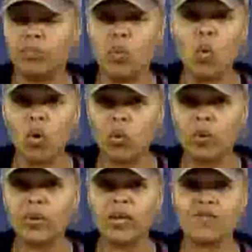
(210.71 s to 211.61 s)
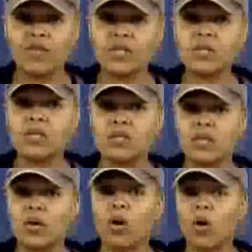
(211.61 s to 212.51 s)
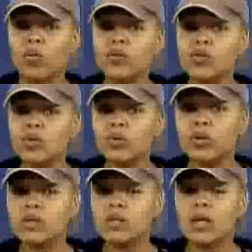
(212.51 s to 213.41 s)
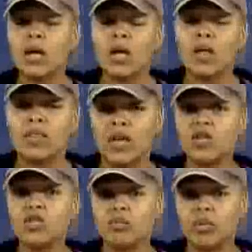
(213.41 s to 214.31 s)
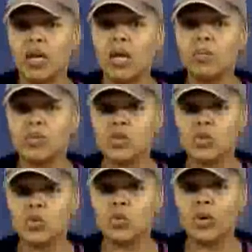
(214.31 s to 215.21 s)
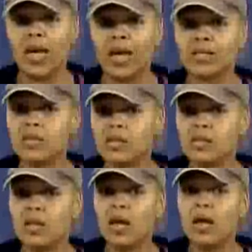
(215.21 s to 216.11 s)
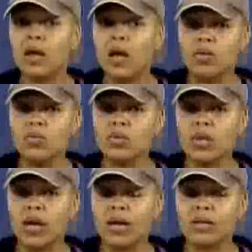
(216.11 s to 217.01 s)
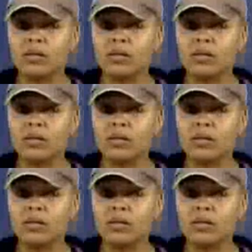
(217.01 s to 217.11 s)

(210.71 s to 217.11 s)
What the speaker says: poor women, if this is their health insurance, they should be able to access that, use that.